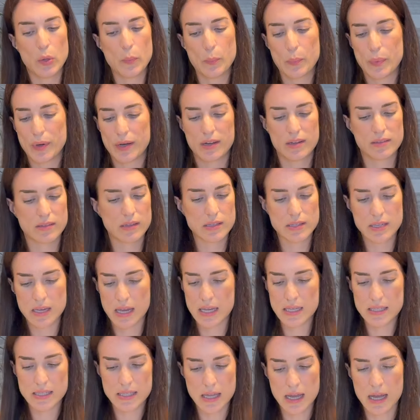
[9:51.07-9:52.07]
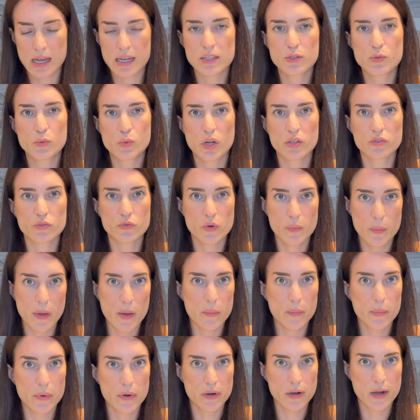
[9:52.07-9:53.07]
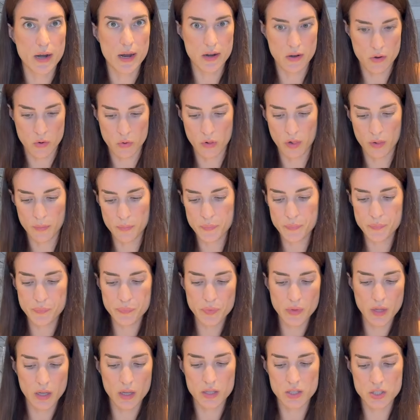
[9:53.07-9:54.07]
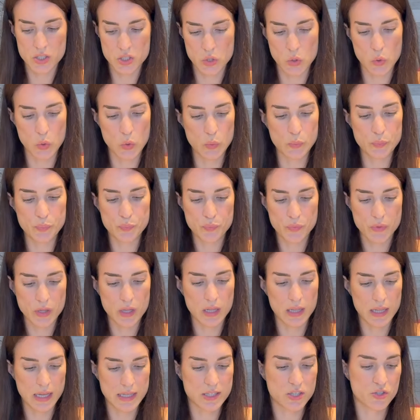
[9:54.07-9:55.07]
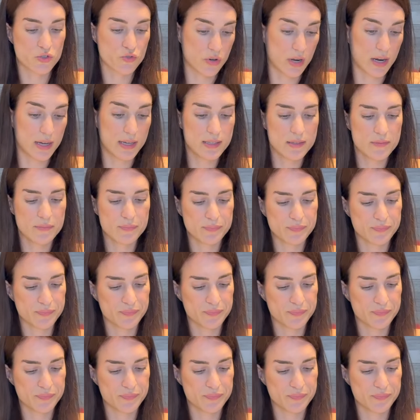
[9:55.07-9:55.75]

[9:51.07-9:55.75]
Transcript: but the taste I do not remember at all. So let's try it.